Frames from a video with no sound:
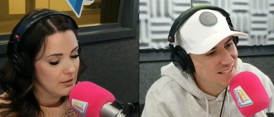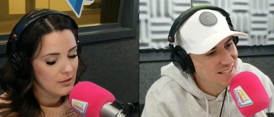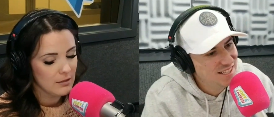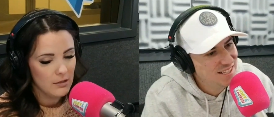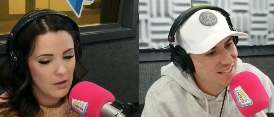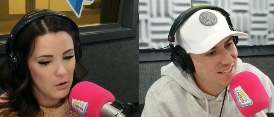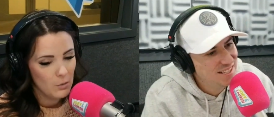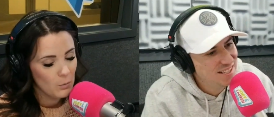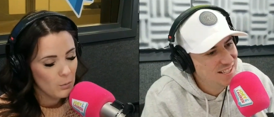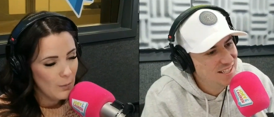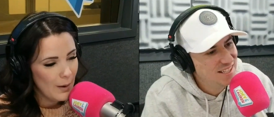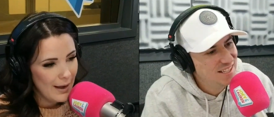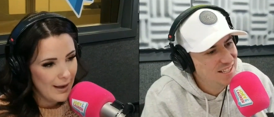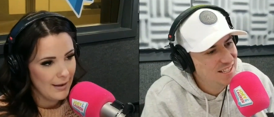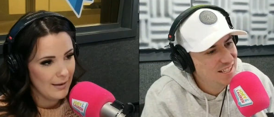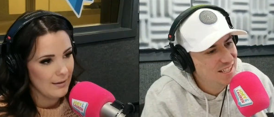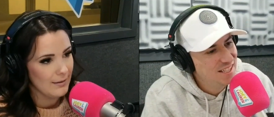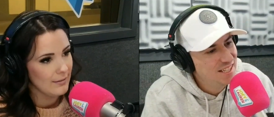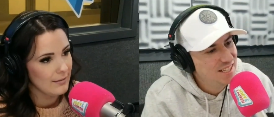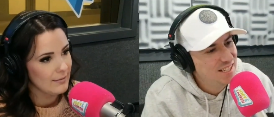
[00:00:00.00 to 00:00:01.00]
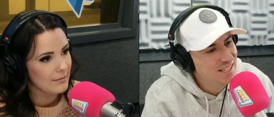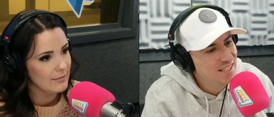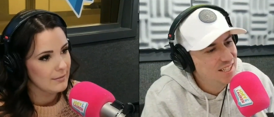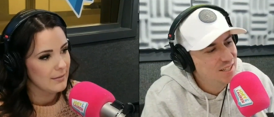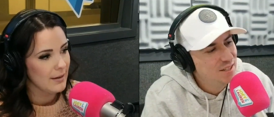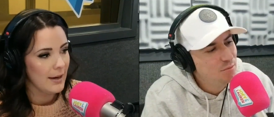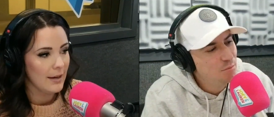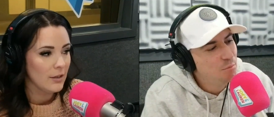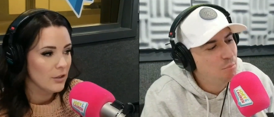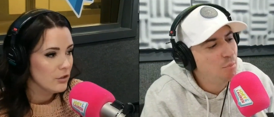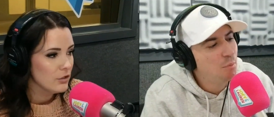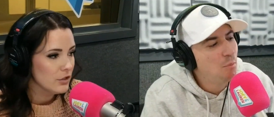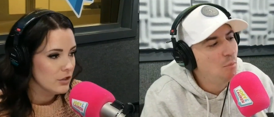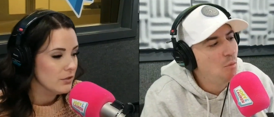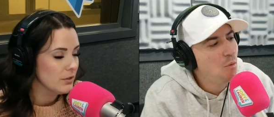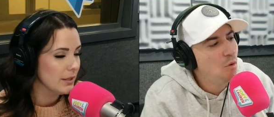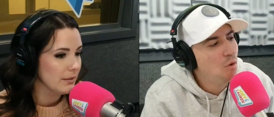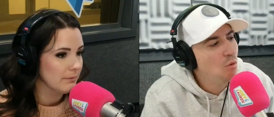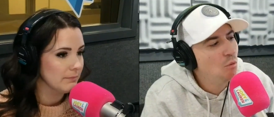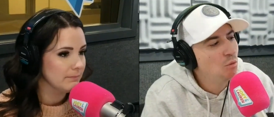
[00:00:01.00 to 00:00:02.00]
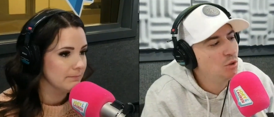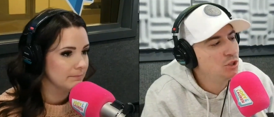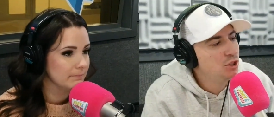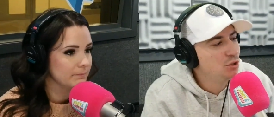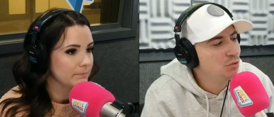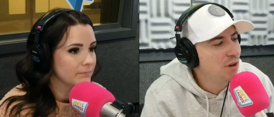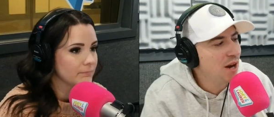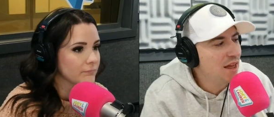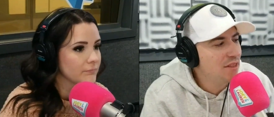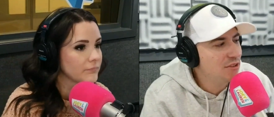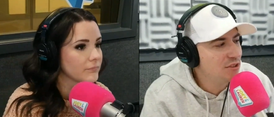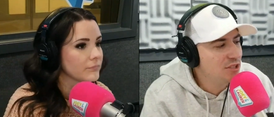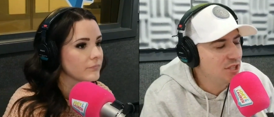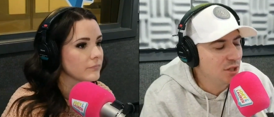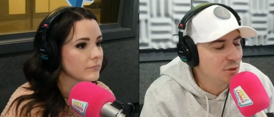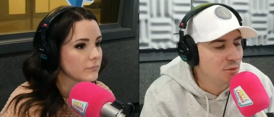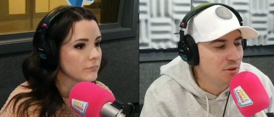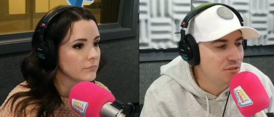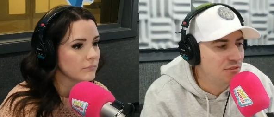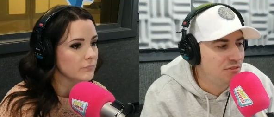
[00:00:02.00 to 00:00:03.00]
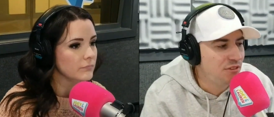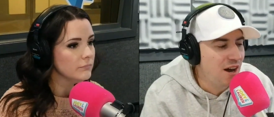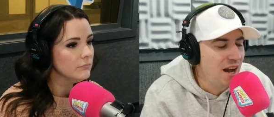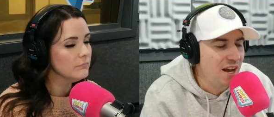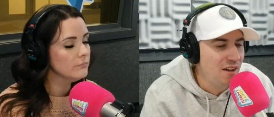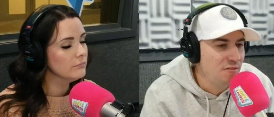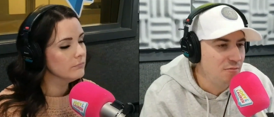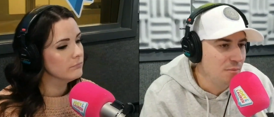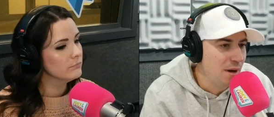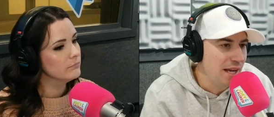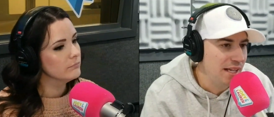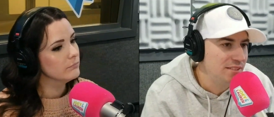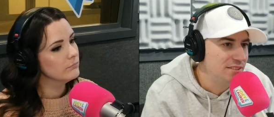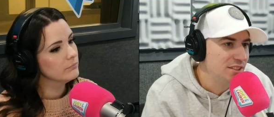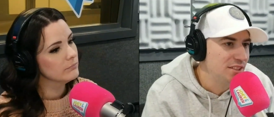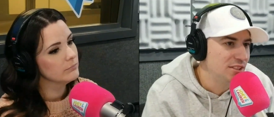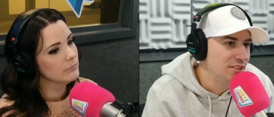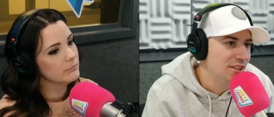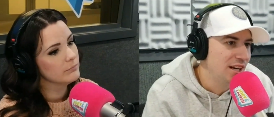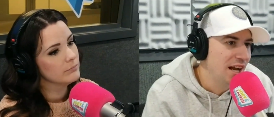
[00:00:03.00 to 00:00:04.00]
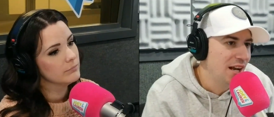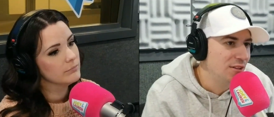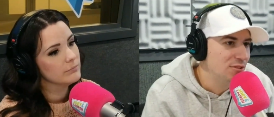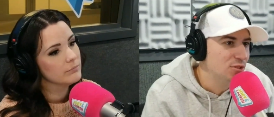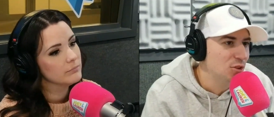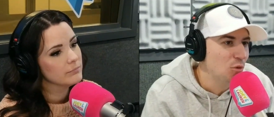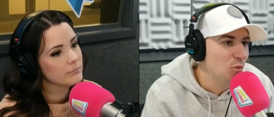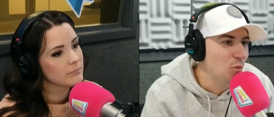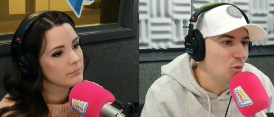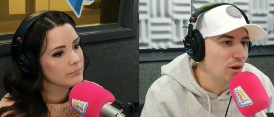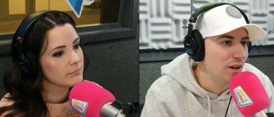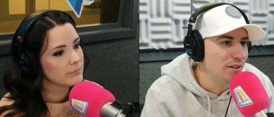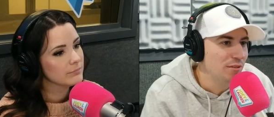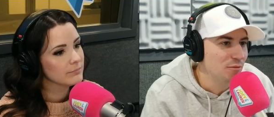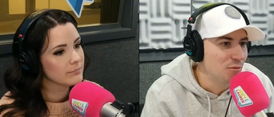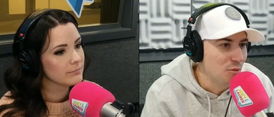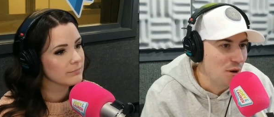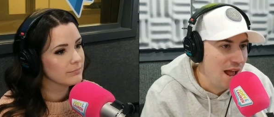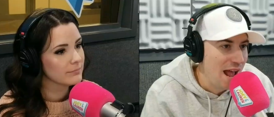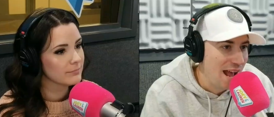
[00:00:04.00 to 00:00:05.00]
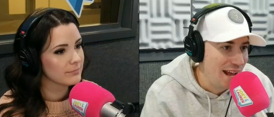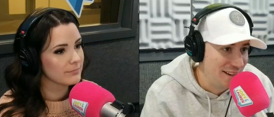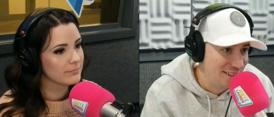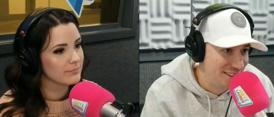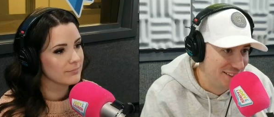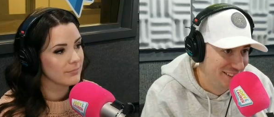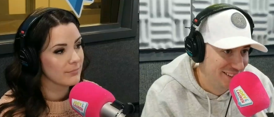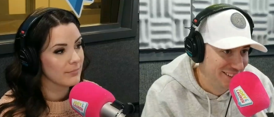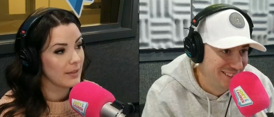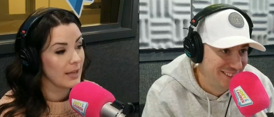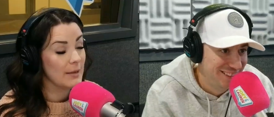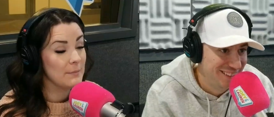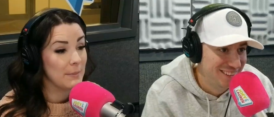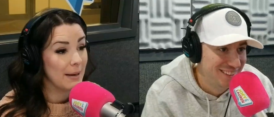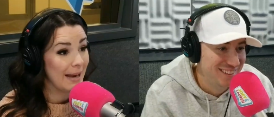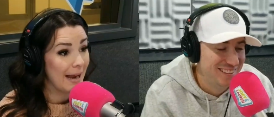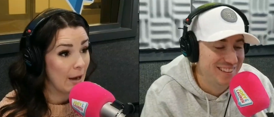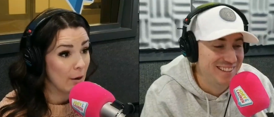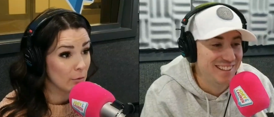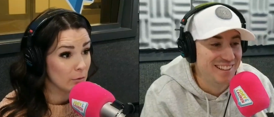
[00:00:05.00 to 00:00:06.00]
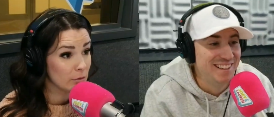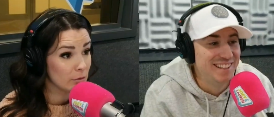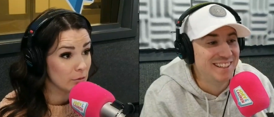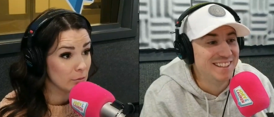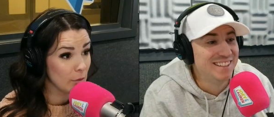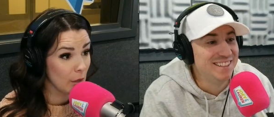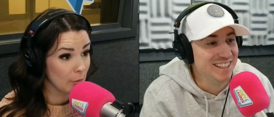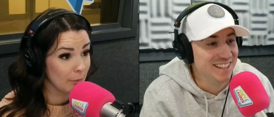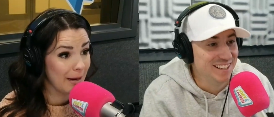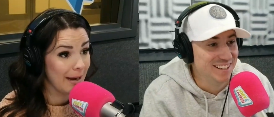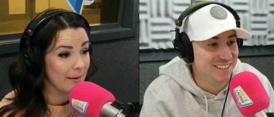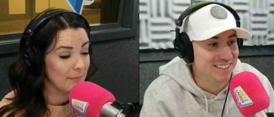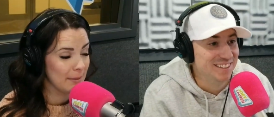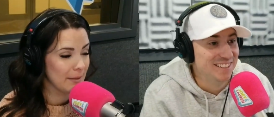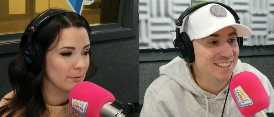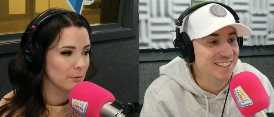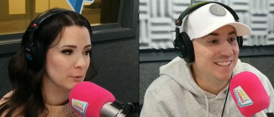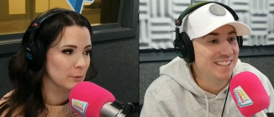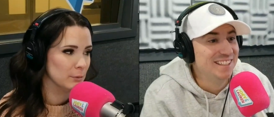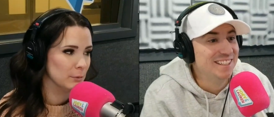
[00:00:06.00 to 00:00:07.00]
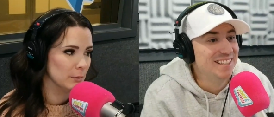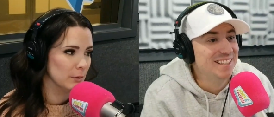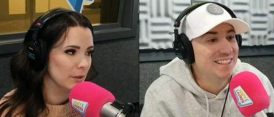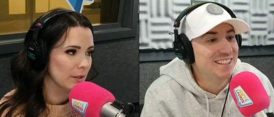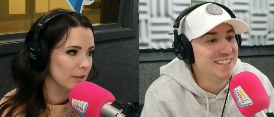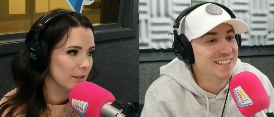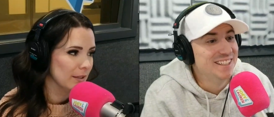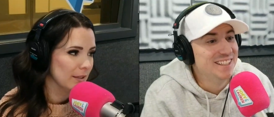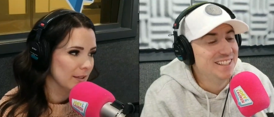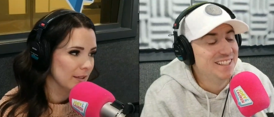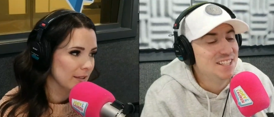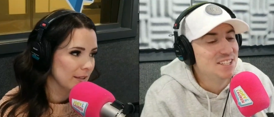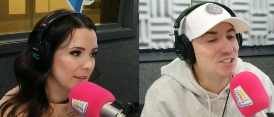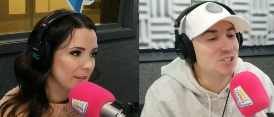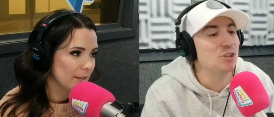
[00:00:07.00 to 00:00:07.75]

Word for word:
Speaker 1: no way, I couldn't do it.
Speaker 2: Would you rather deal with five mice in your house or one rat
Speaker 1: in my house? Yeah. A rat in my ooh.
Speaker 2: So